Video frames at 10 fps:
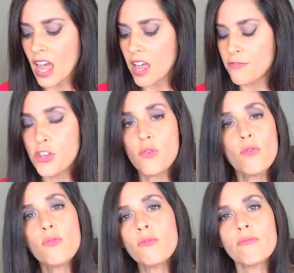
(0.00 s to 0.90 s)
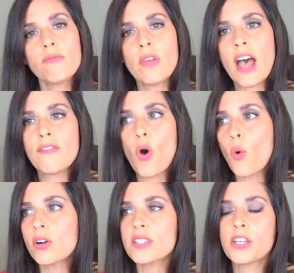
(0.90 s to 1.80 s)
If you have a
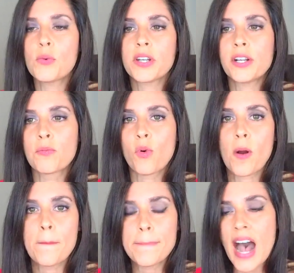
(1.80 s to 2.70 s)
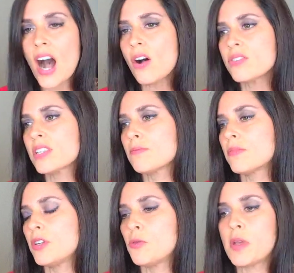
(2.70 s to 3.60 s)
horse that you want to hear more about,
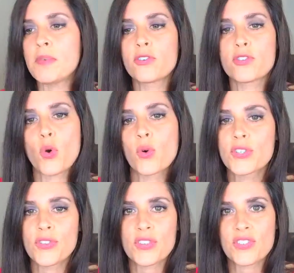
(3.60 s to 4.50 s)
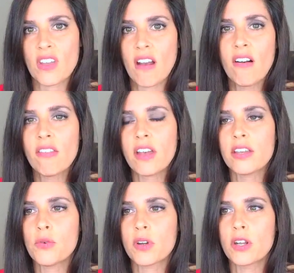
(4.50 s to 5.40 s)
maybe there was a horse in the sale that
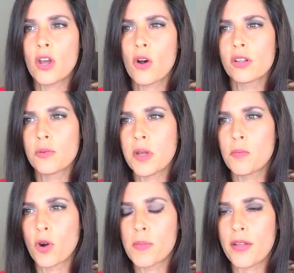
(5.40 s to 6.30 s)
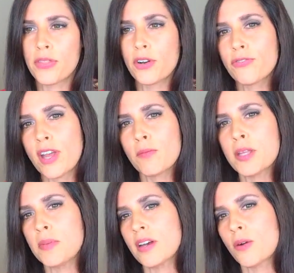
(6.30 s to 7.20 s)
you want to know a little bit more about their
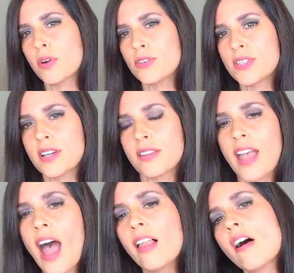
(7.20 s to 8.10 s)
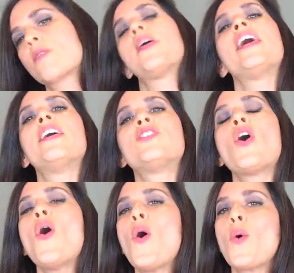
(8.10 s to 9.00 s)
family beyond what you see on the catalog page,
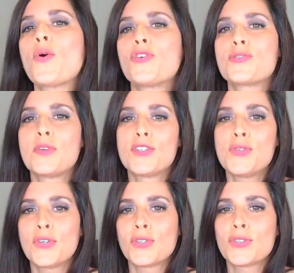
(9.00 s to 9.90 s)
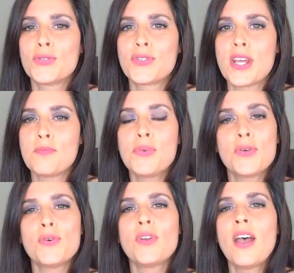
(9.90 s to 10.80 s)
or there's been a 2-year-old who's
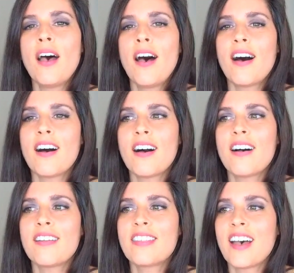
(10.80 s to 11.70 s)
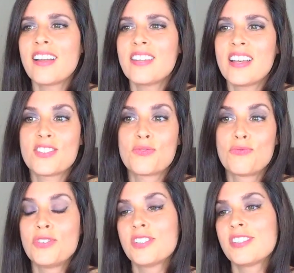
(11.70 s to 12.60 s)
debuted that has
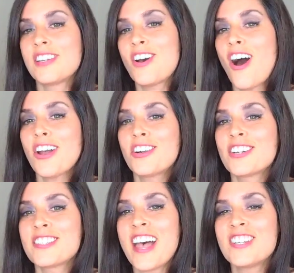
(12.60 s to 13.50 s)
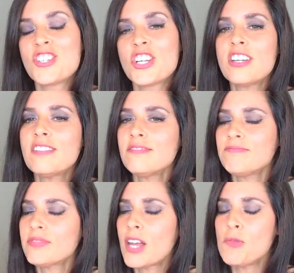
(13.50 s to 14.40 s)
really caught your attention,
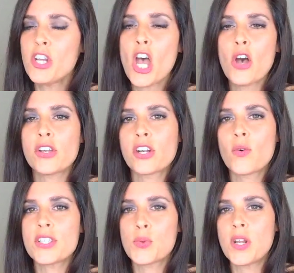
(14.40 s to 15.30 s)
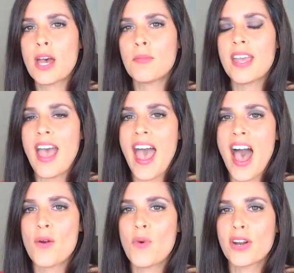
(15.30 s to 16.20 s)
let me know. You can always tweet at me
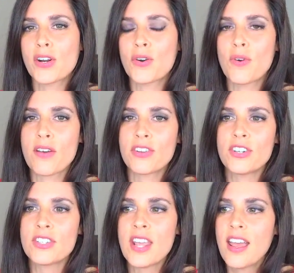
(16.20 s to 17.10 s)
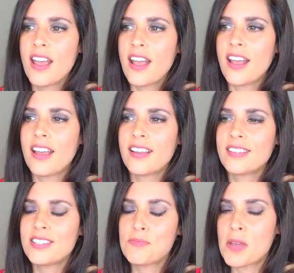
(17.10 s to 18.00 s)
at Ren Carothers,
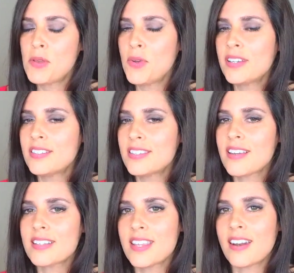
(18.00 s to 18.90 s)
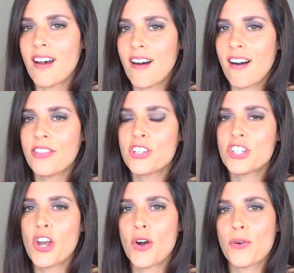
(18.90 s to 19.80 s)
and maybe we can discuss that on the
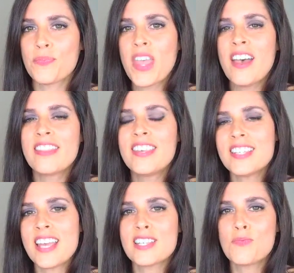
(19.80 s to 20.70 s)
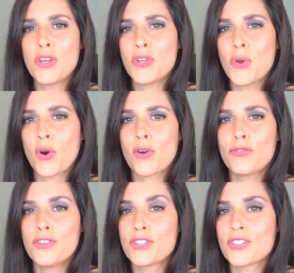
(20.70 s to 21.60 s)
show. This has been your
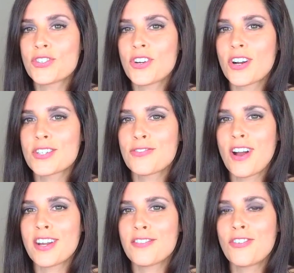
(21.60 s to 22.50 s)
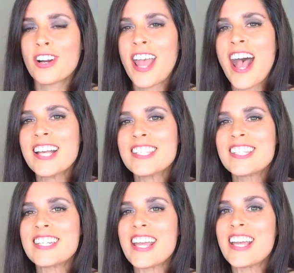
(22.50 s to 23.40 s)
Future Stars Friday
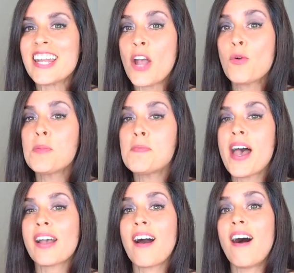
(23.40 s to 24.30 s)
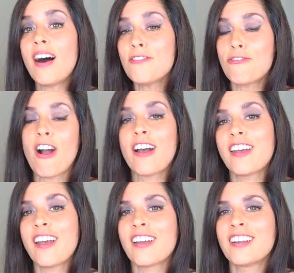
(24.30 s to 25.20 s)
forecast, and I will be back on
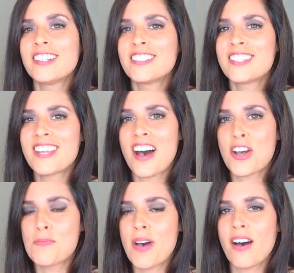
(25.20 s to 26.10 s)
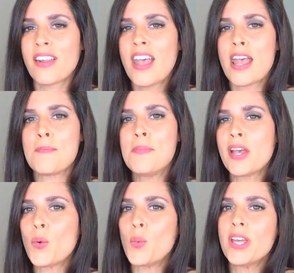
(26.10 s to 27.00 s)
Friday to talk about a
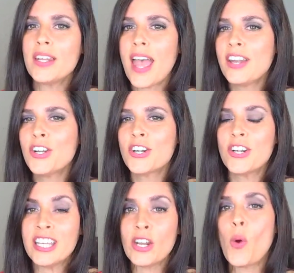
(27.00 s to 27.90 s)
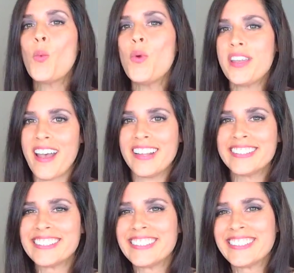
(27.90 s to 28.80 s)
big win and you're in weekend.